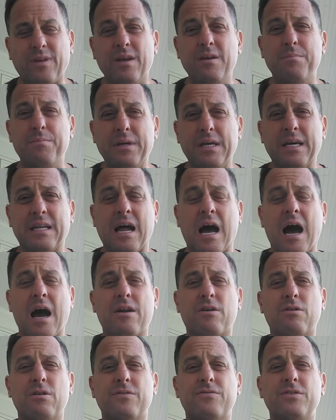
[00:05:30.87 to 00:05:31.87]
it'd be an
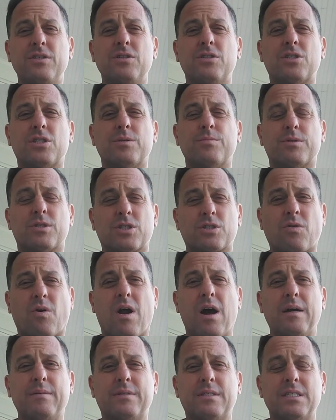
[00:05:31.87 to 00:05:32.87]
honor if you'd
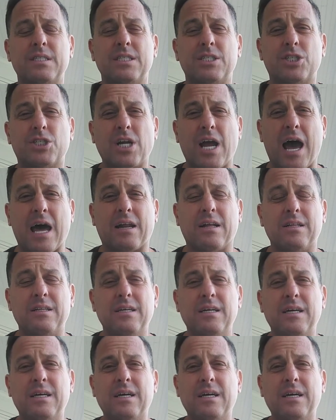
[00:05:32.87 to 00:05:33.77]
subscribe to the channel.